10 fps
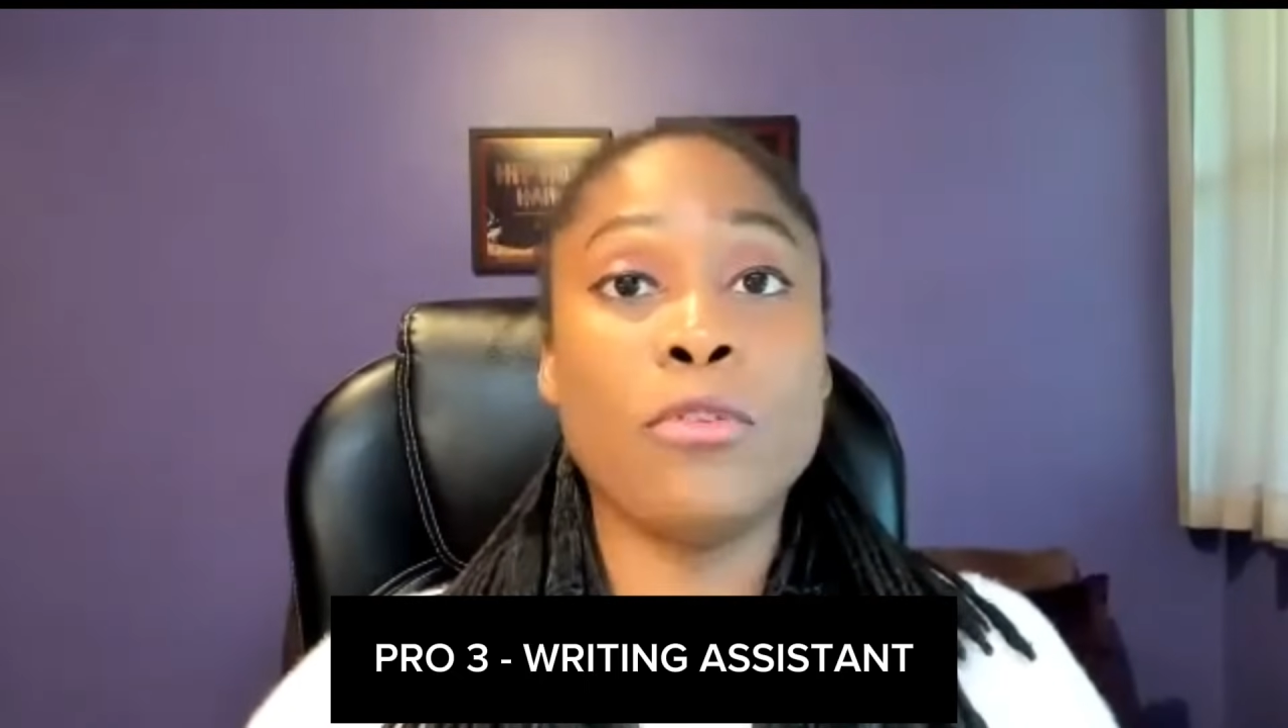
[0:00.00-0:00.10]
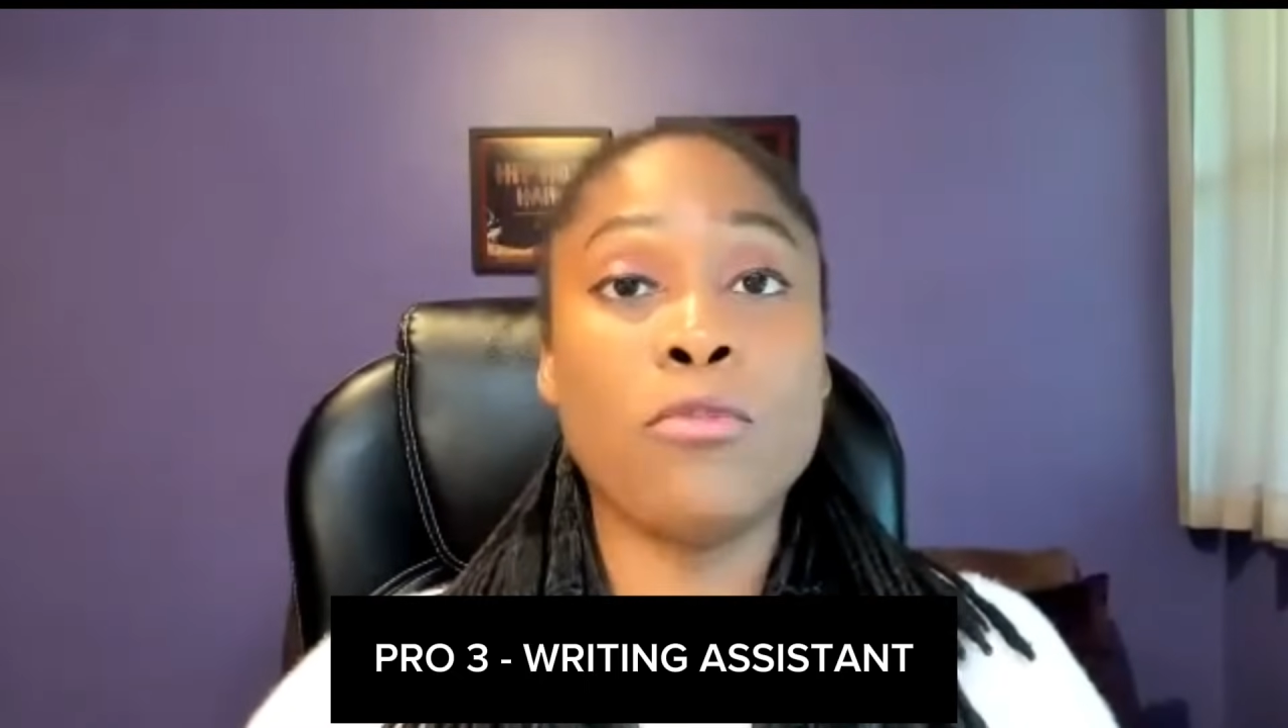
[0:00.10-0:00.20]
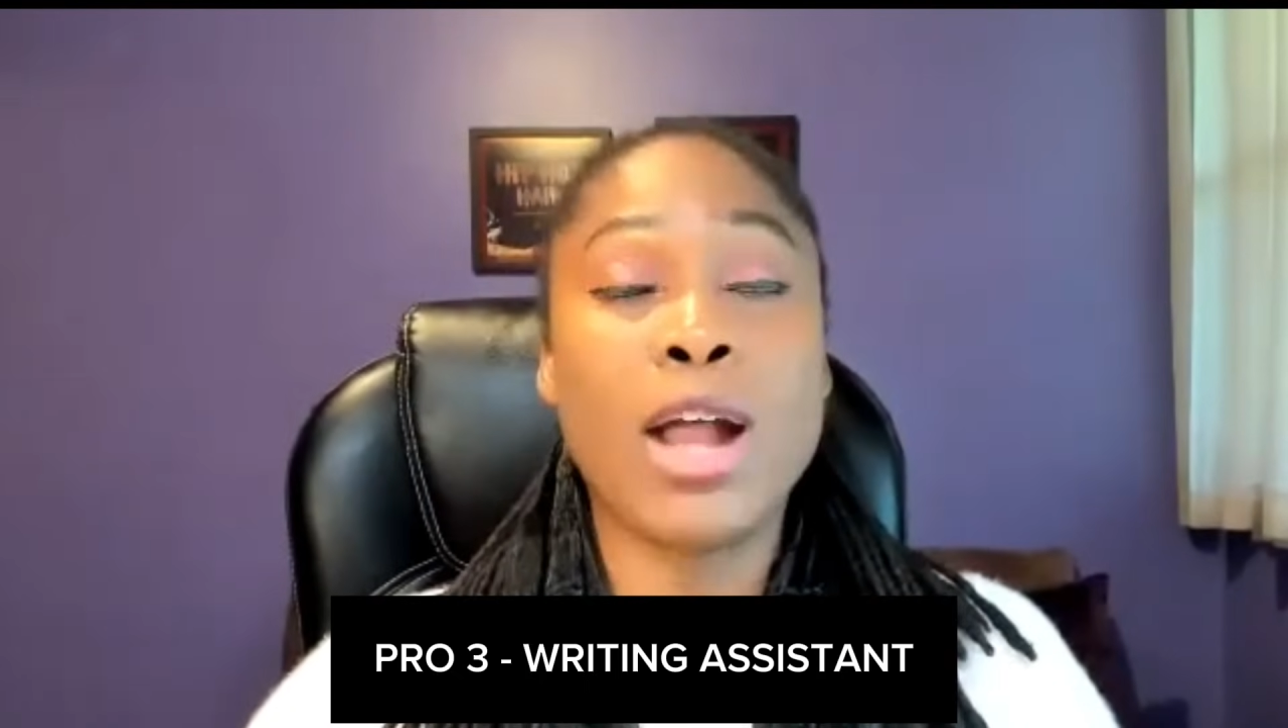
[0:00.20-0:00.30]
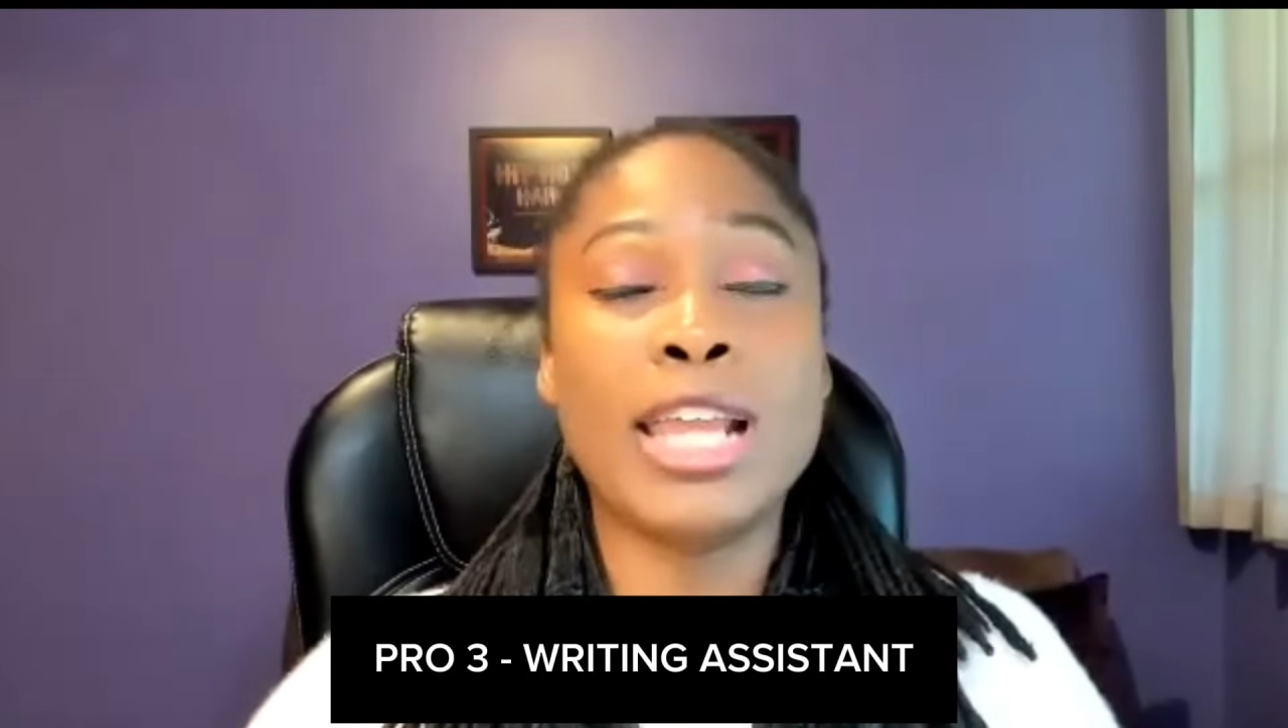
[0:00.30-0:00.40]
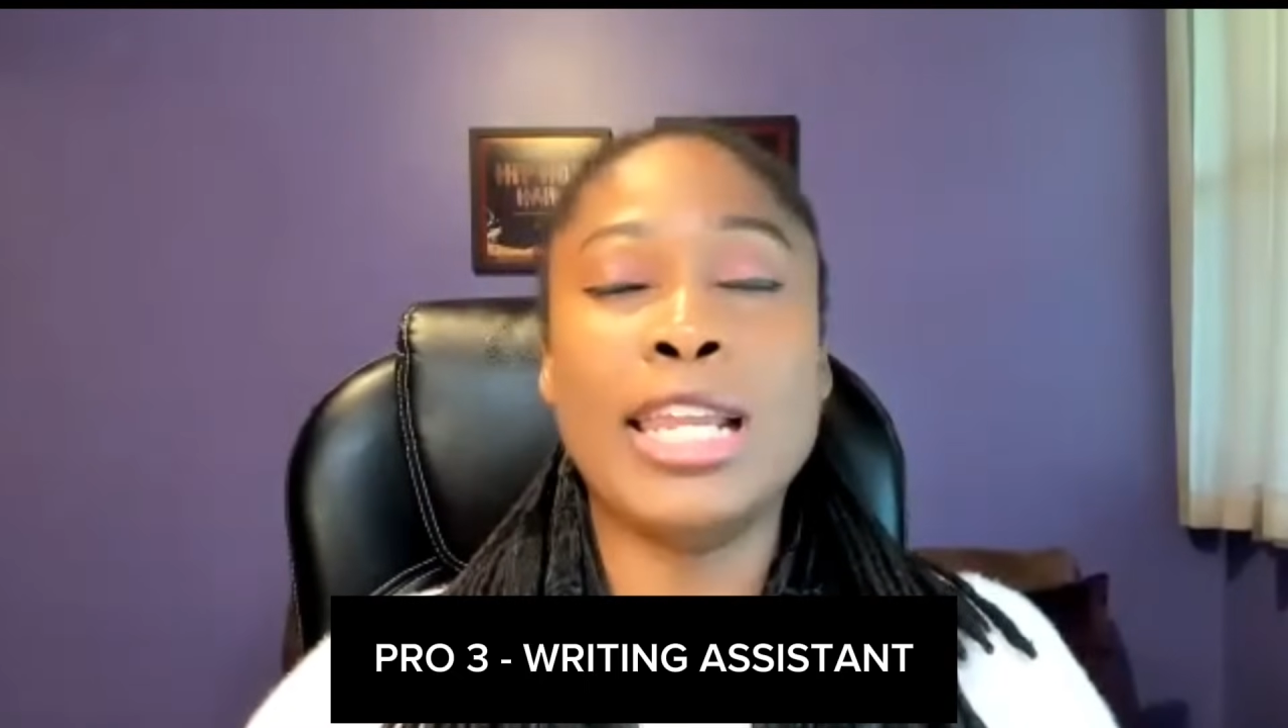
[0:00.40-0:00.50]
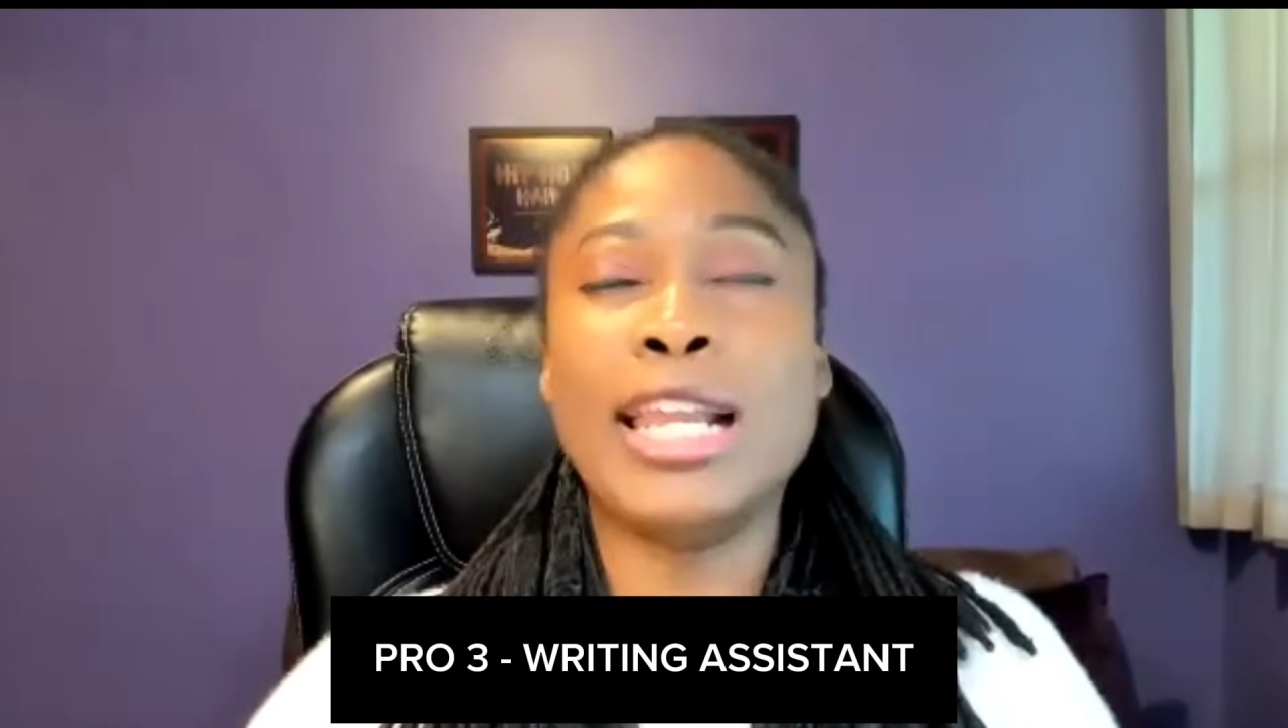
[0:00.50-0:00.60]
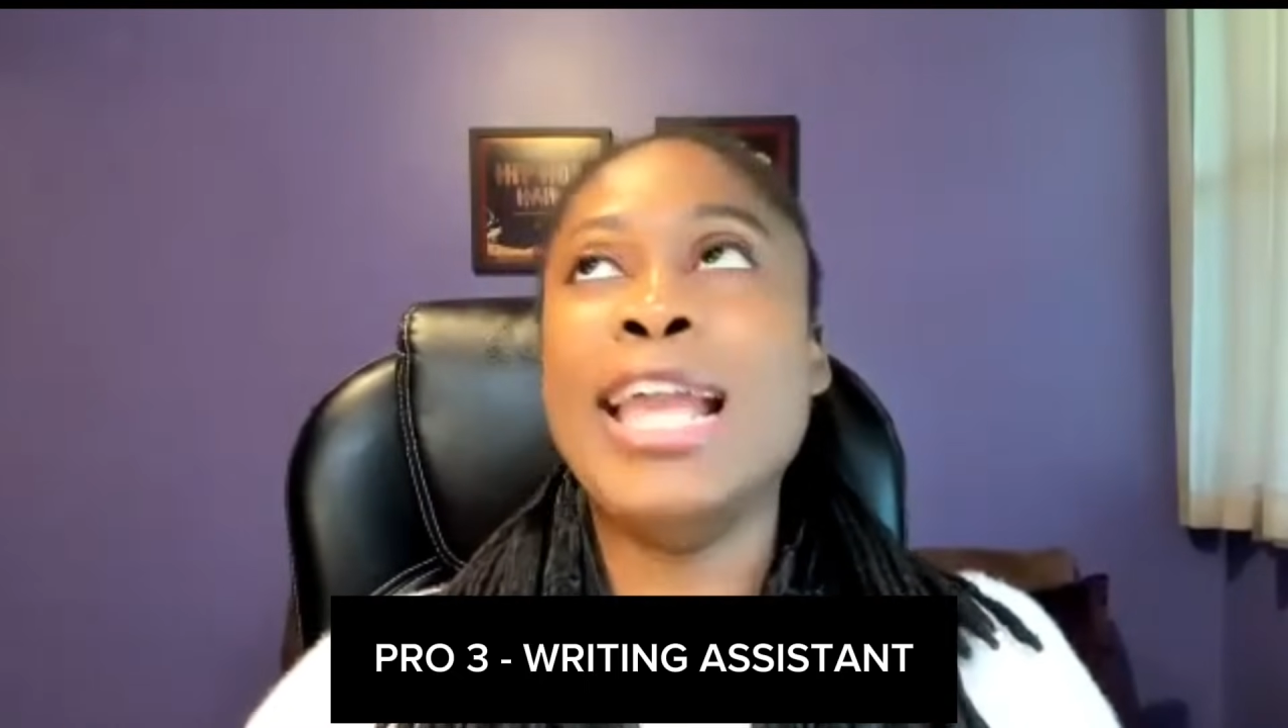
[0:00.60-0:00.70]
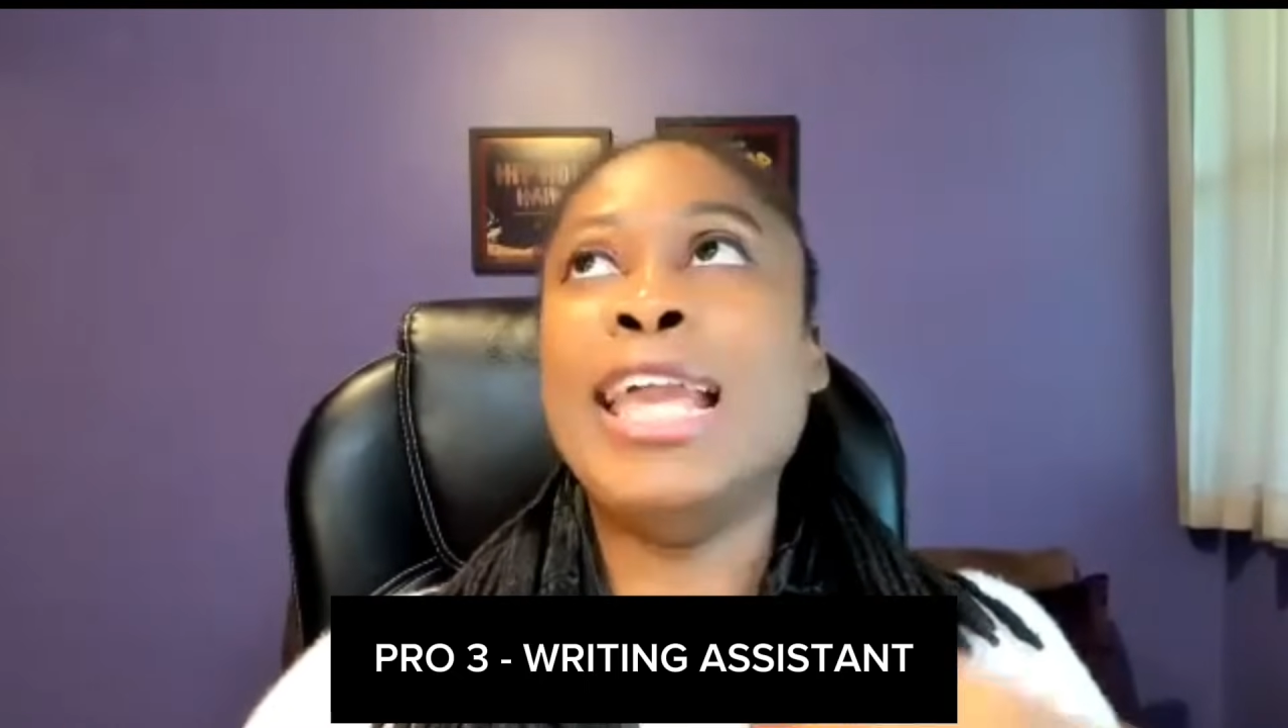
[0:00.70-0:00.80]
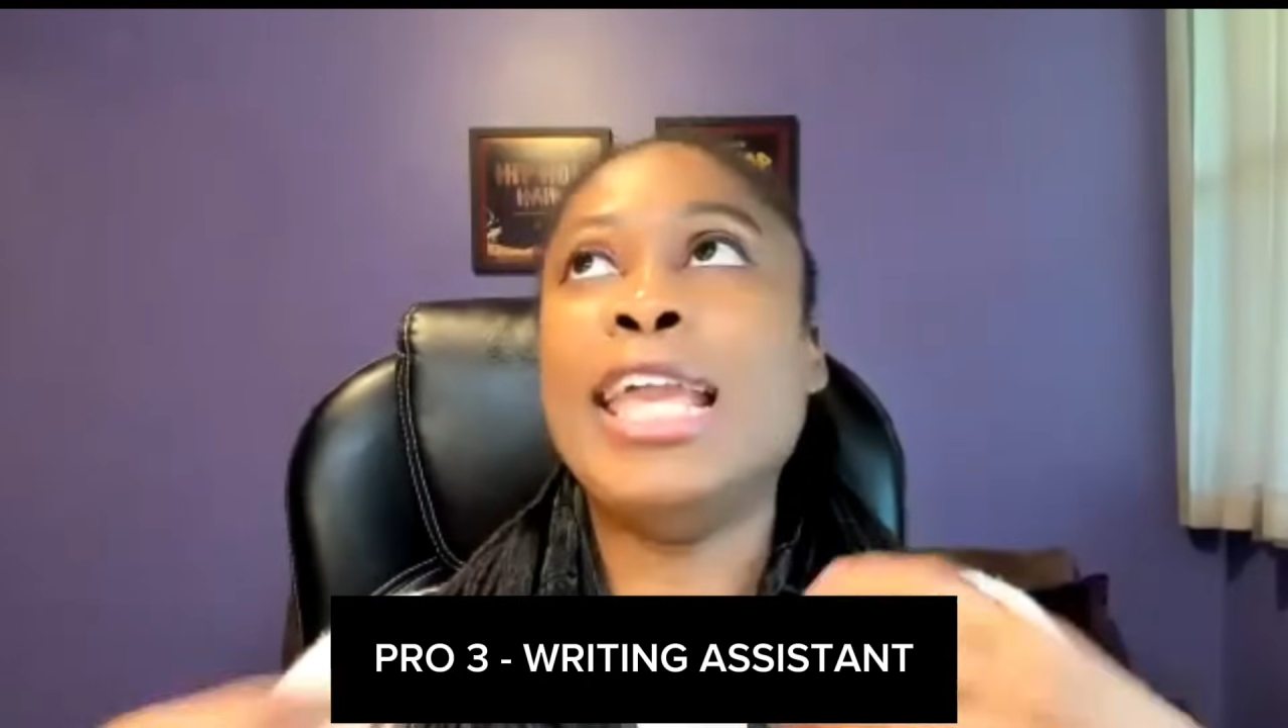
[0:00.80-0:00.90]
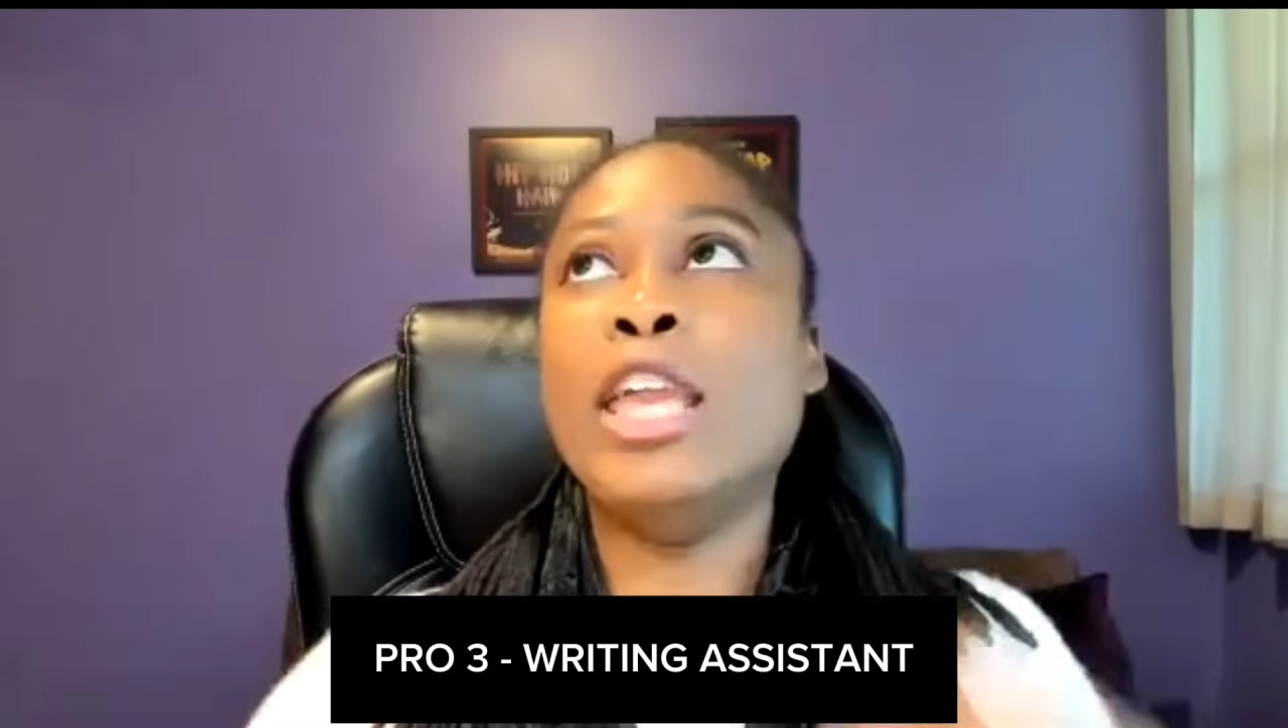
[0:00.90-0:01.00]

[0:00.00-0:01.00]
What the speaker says: your writing.